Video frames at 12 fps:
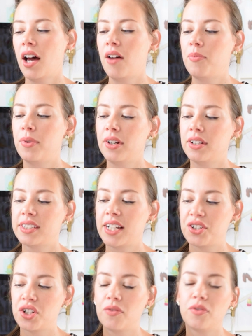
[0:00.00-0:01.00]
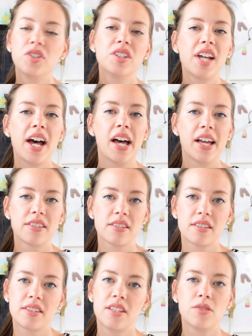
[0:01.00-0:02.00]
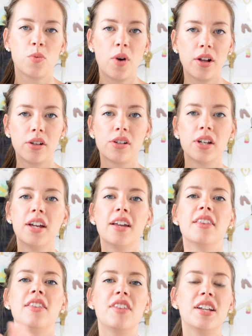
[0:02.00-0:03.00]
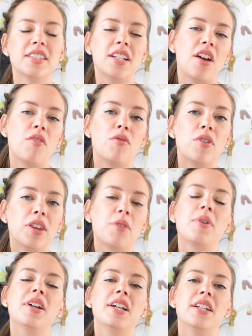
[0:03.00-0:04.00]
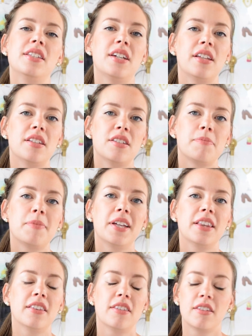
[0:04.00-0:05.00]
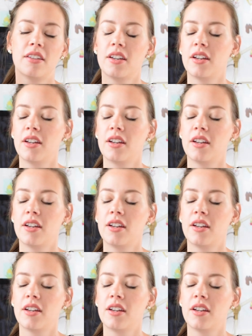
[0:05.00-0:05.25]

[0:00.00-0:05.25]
I put a section for tasks as well, things that I really want to get done this month.